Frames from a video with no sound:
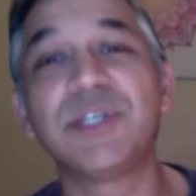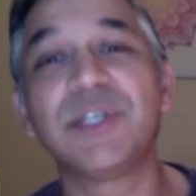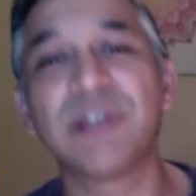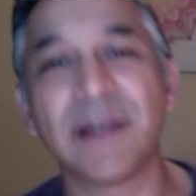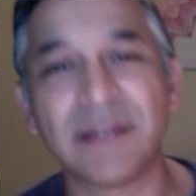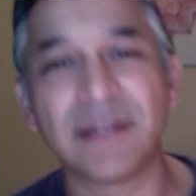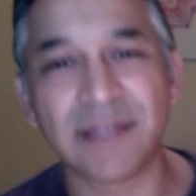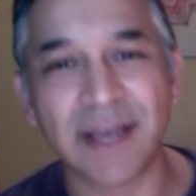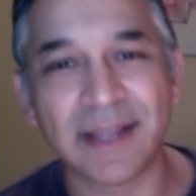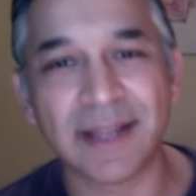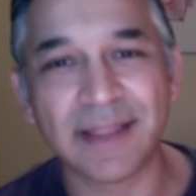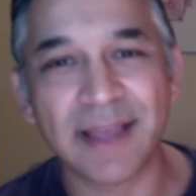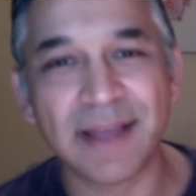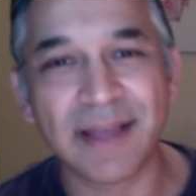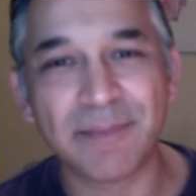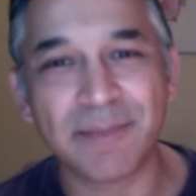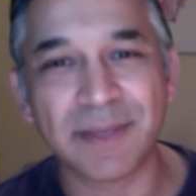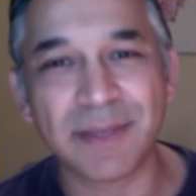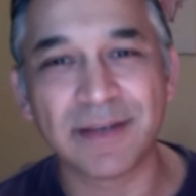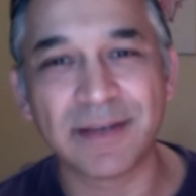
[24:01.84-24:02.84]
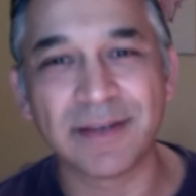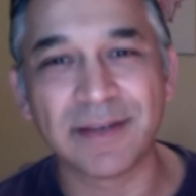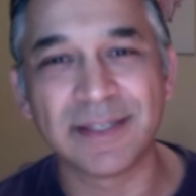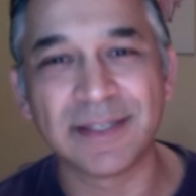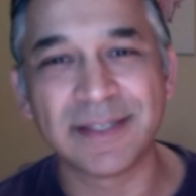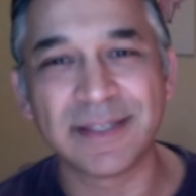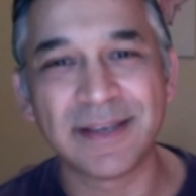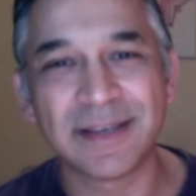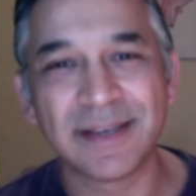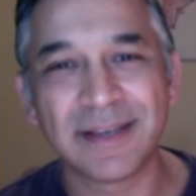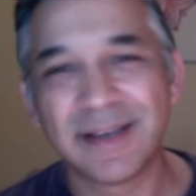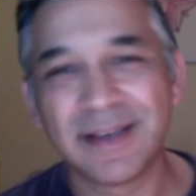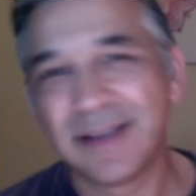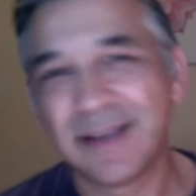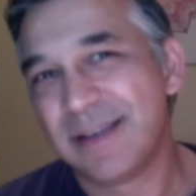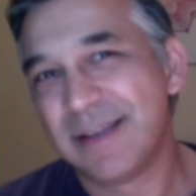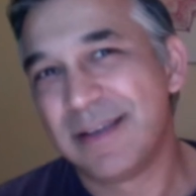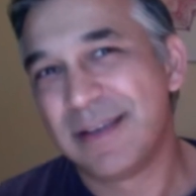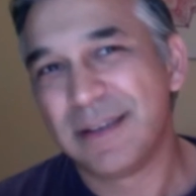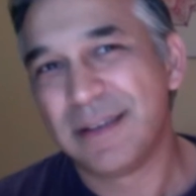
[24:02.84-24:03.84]
I'd done that, because
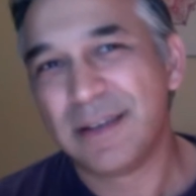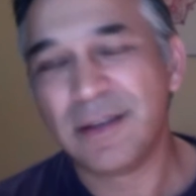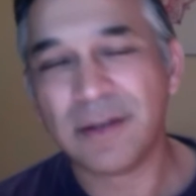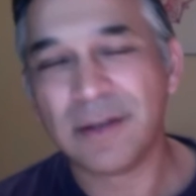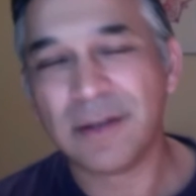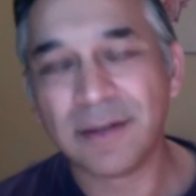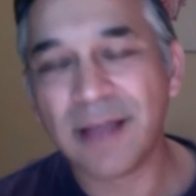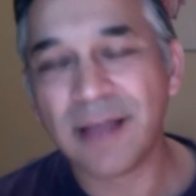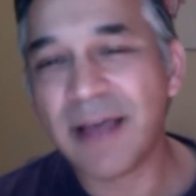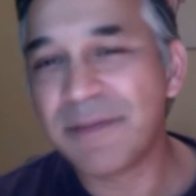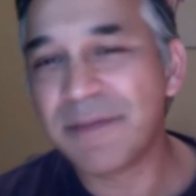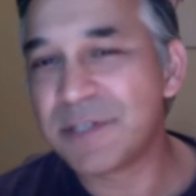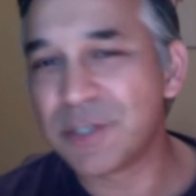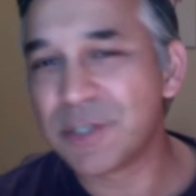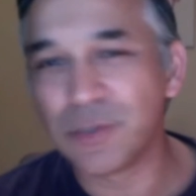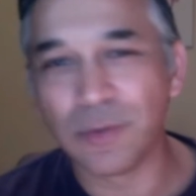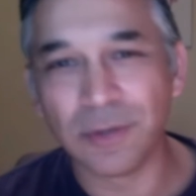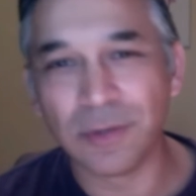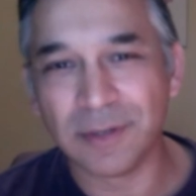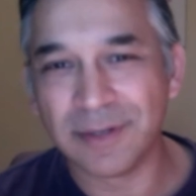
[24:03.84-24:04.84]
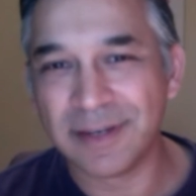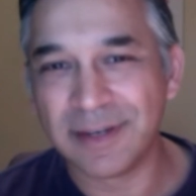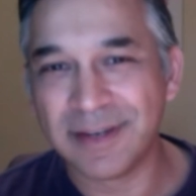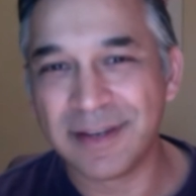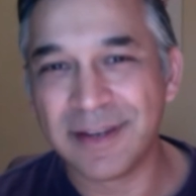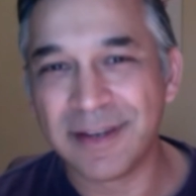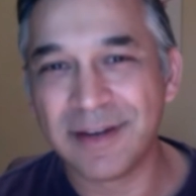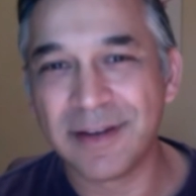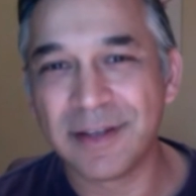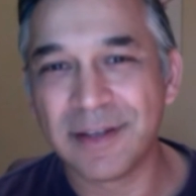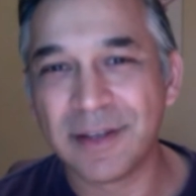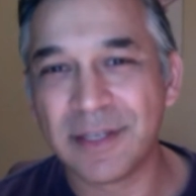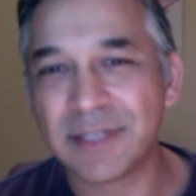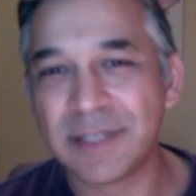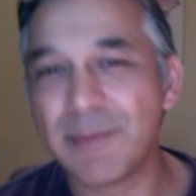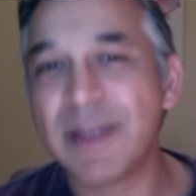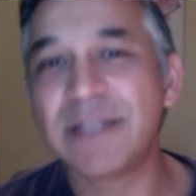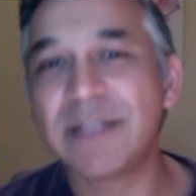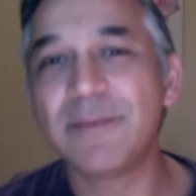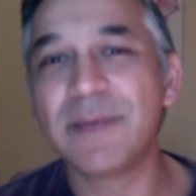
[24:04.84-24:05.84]
life's short. It's
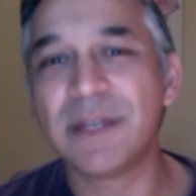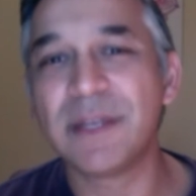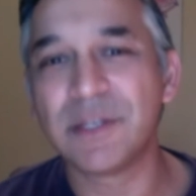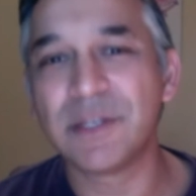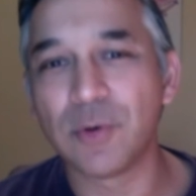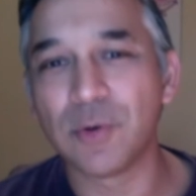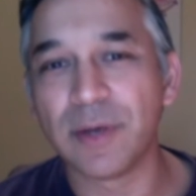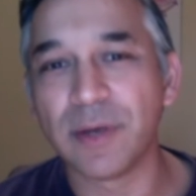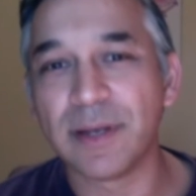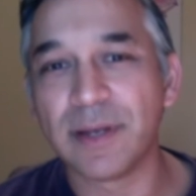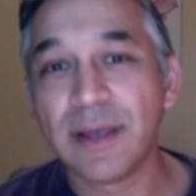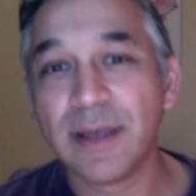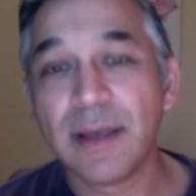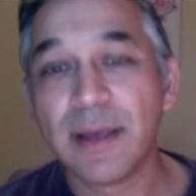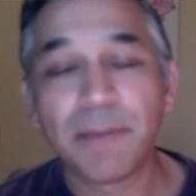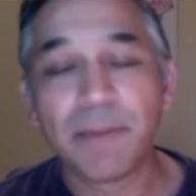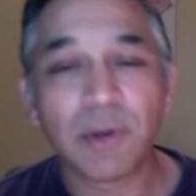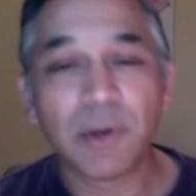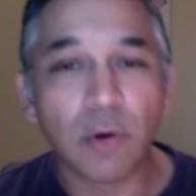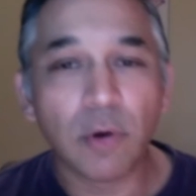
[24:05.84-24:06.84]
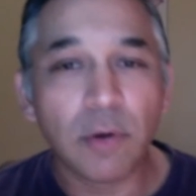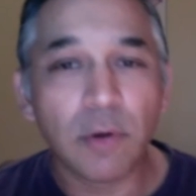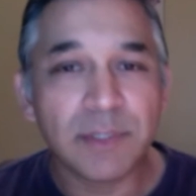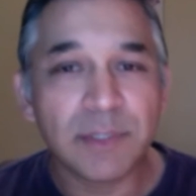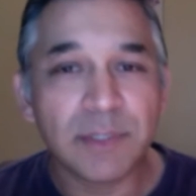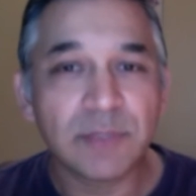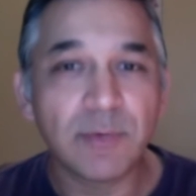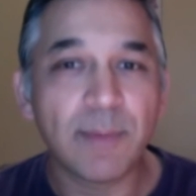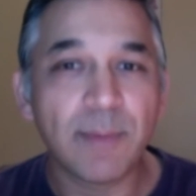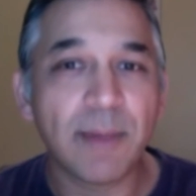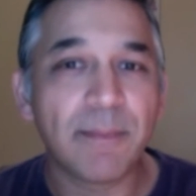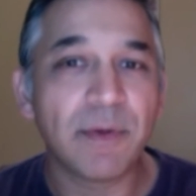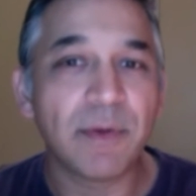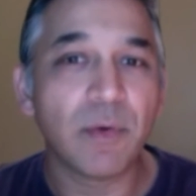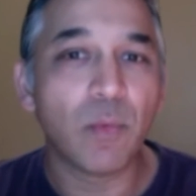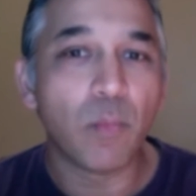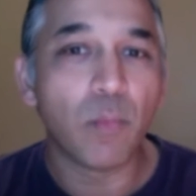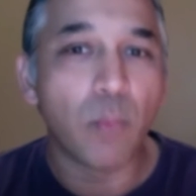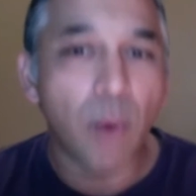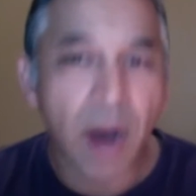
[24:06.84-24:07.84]
meant to be enjoyed, but always remember
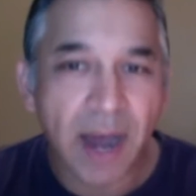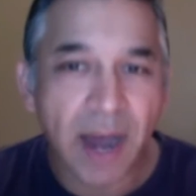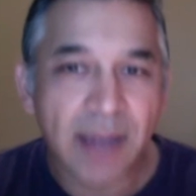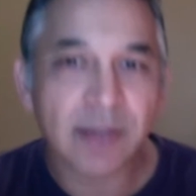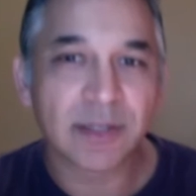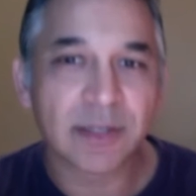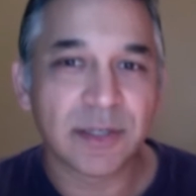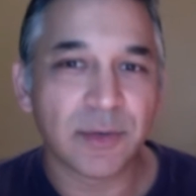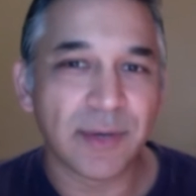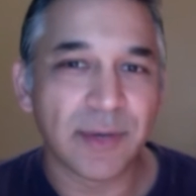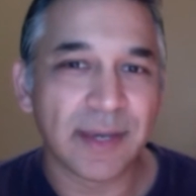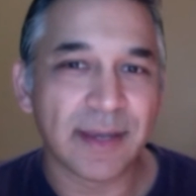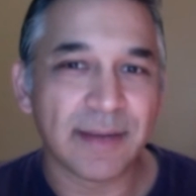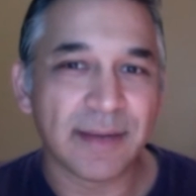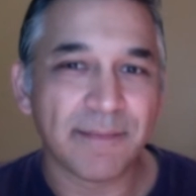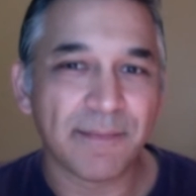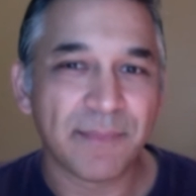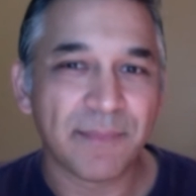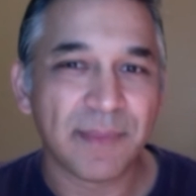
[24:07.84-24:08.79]
why you're doing it.